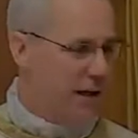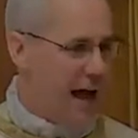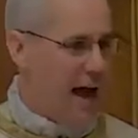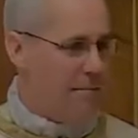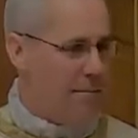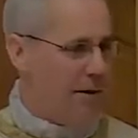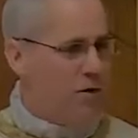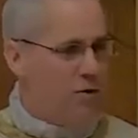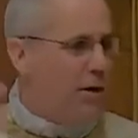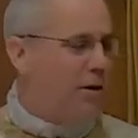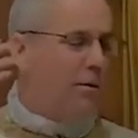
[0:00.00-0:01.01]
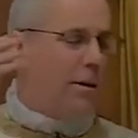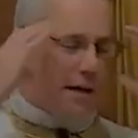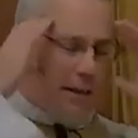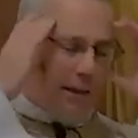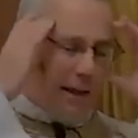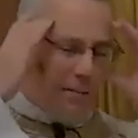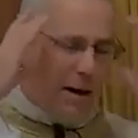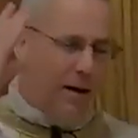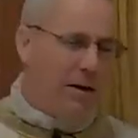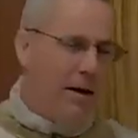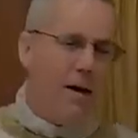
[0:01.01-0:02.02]
happen. Because we can think
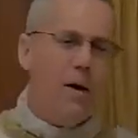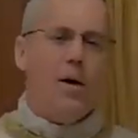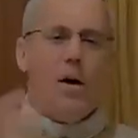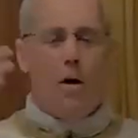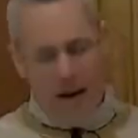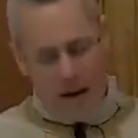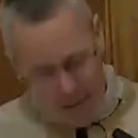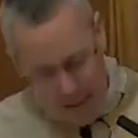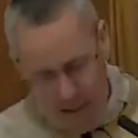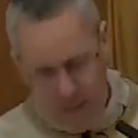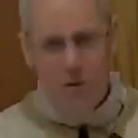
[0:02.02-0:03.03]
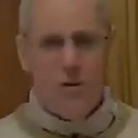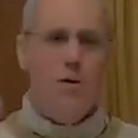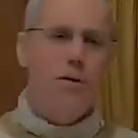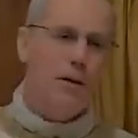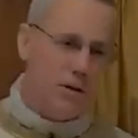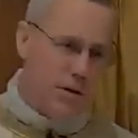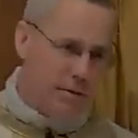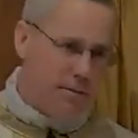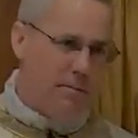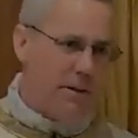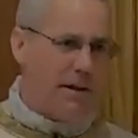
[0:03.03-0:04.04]
about, oh yeah, we need to do this,
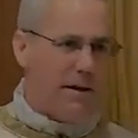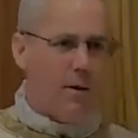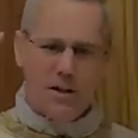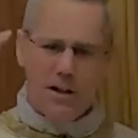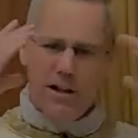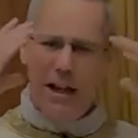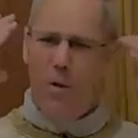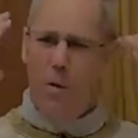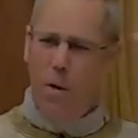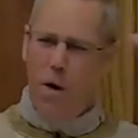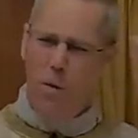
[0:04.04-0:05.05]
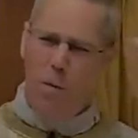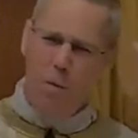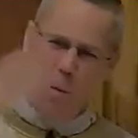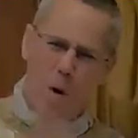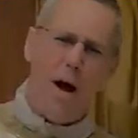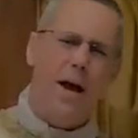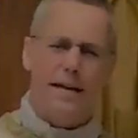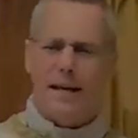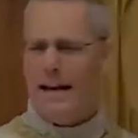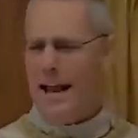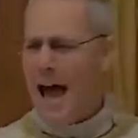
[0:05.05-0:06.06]
but the question is like, well, what
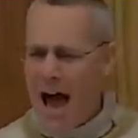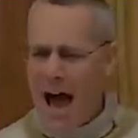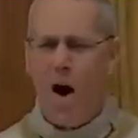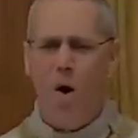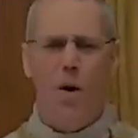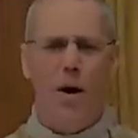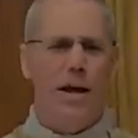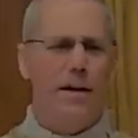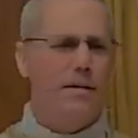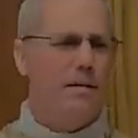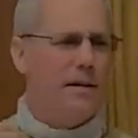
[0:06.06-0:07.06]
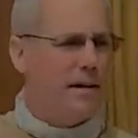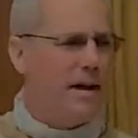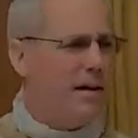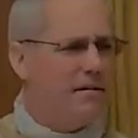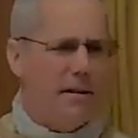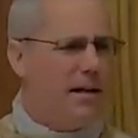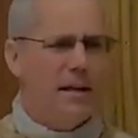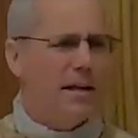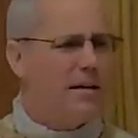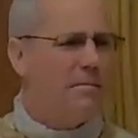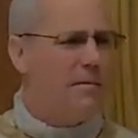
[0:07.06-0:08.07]
and how? And
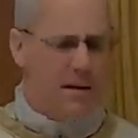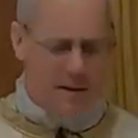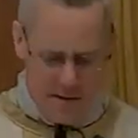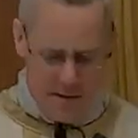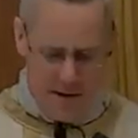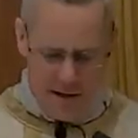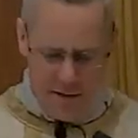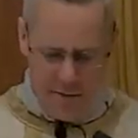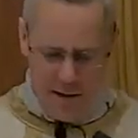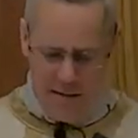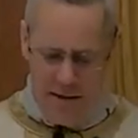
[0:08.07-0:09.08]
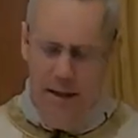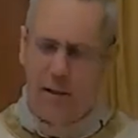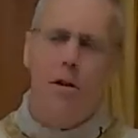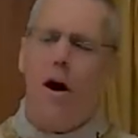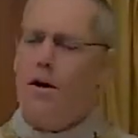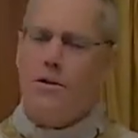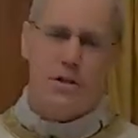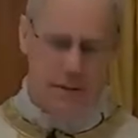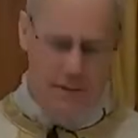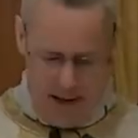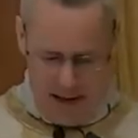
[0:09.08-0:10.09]
we can get lost
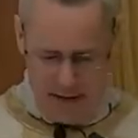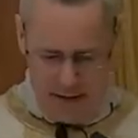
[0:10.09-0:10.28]
in that.